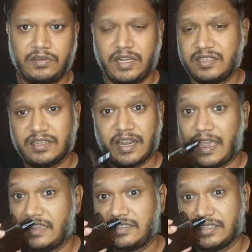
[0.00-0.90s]
Creates a
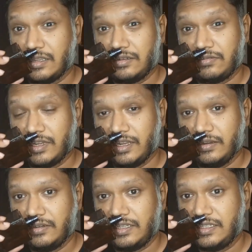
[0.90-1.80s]
nice scent trail,
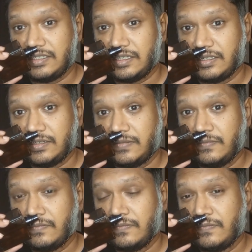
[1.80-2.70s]
decent
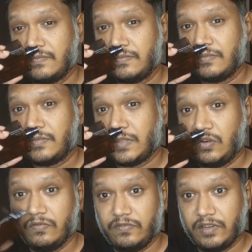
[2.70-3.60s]

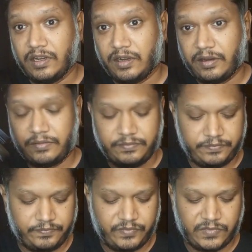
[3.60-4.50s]
room filler.
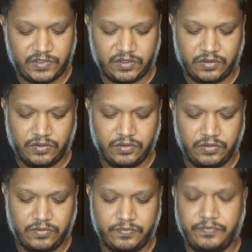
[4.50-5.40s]

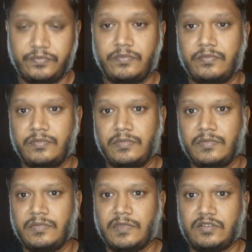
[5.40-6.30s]
So
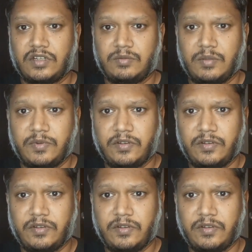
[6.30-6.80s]
talk about the